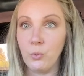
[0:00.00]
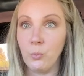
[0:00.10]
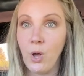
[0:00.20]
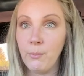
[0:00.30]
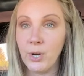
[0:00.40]

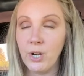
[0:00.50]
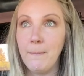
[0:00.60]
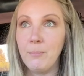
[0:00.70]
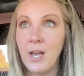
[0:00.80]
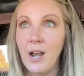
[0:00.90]
Walmart,
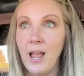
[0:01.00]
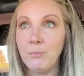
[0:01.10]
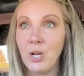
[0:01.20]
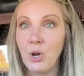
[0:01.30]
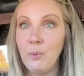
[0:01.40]
but
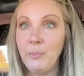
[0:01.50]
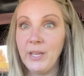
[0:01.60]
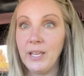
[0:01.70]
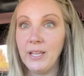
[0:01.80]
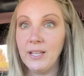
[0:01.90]
I'm
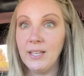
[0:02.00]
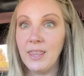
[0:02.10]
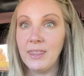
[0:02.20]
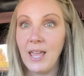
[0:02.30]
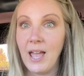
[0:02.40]

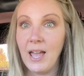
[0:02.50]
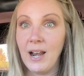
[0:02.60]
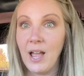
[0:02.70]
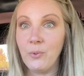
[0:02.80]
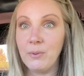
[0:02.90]
hoping that
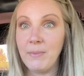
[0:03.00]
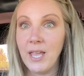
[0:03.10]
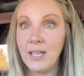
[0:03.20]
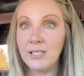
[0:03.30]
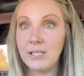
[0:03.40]
I will
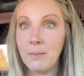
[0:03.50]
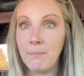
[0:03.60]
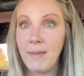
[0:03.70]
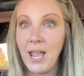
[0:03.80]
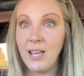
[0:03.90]
make
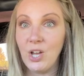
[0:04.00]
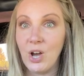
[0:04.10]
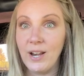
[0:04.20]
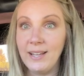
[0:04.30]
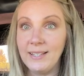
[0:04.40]
some bank
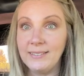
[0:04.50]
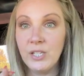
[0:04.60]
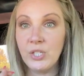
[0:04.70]
on it.